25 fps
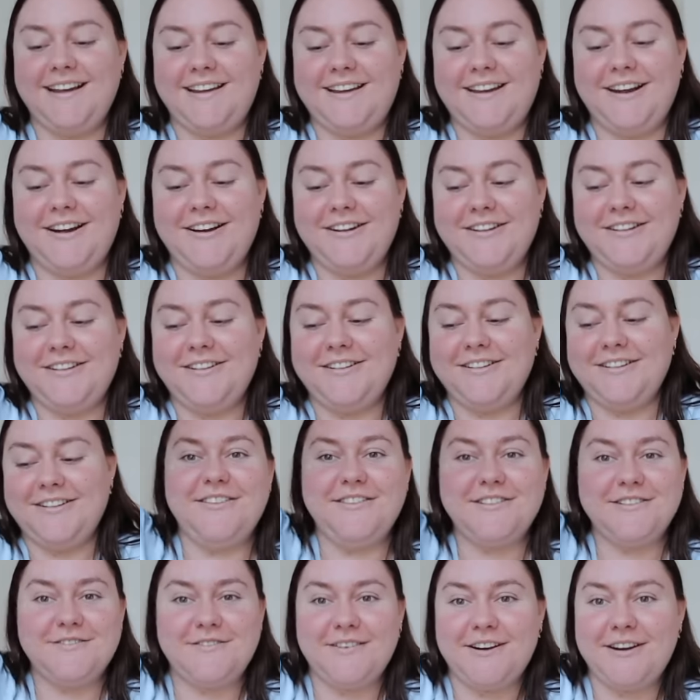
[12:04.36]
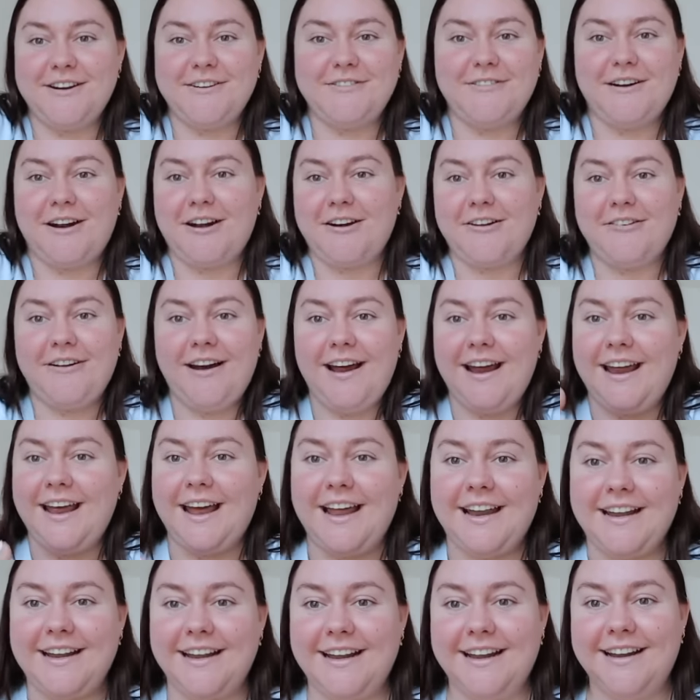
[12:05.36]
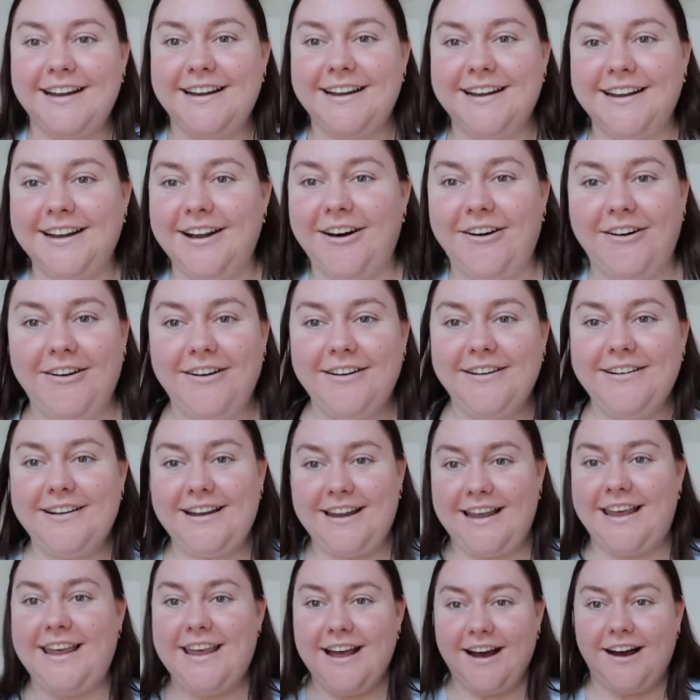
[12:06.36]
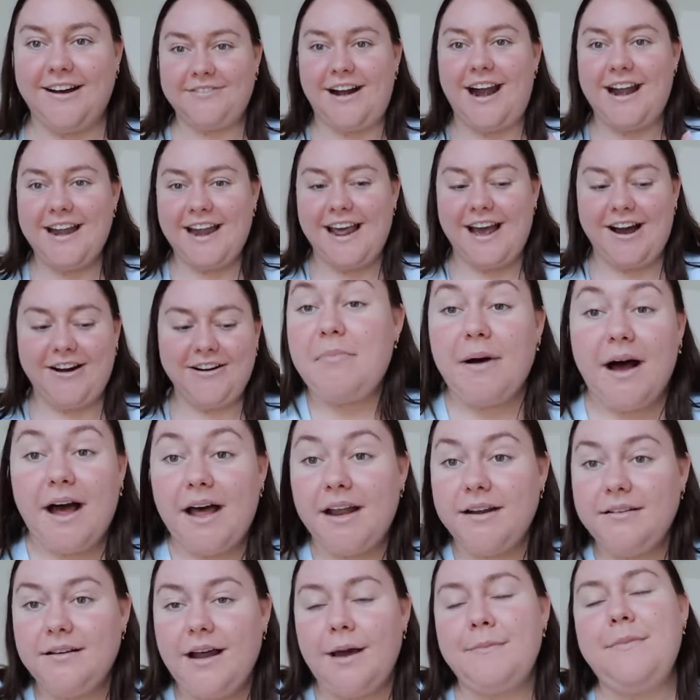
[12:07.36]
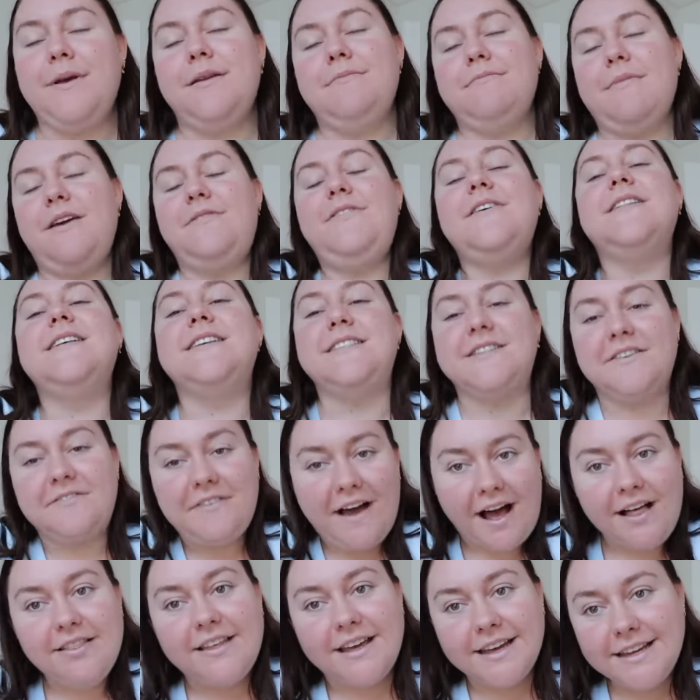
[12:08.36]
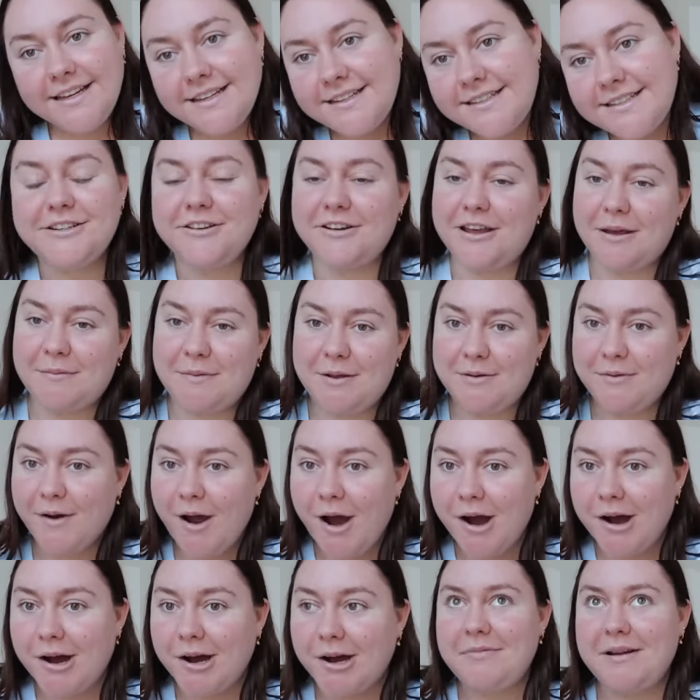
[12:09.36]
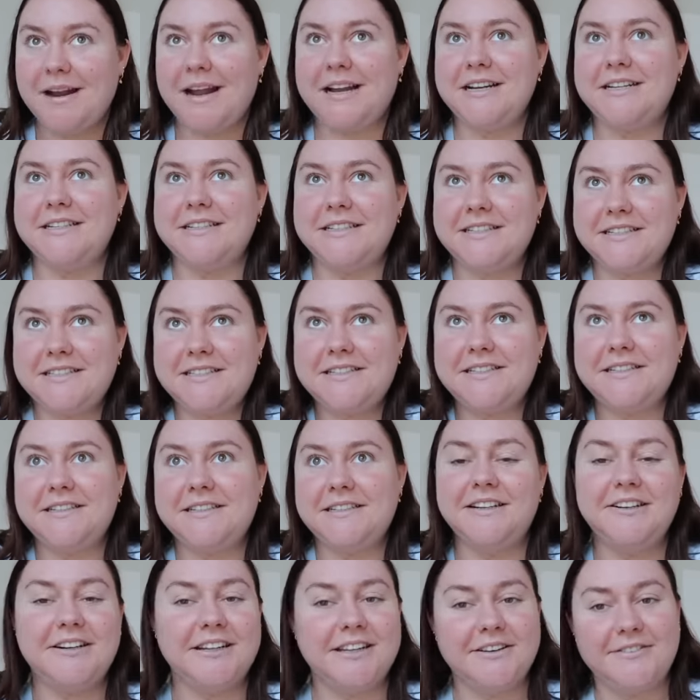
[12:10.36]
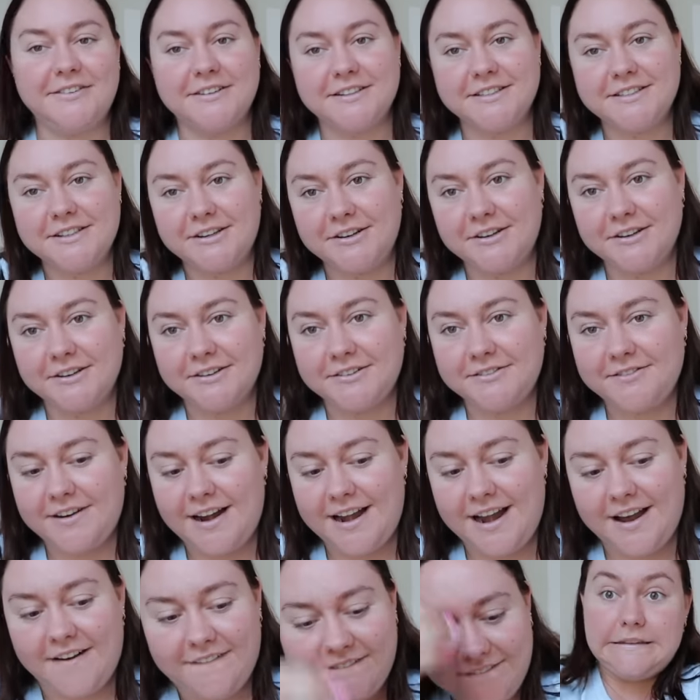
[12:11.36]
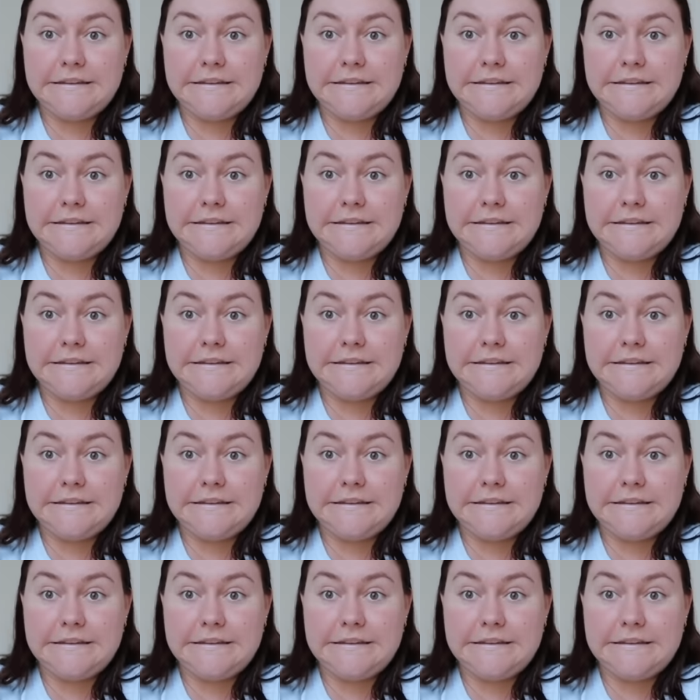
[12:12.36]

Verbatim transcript: a girl who's very far away and not here right now. But I mean, my feelings are valid, don't get me wrong, but I just, they really feel so good right now.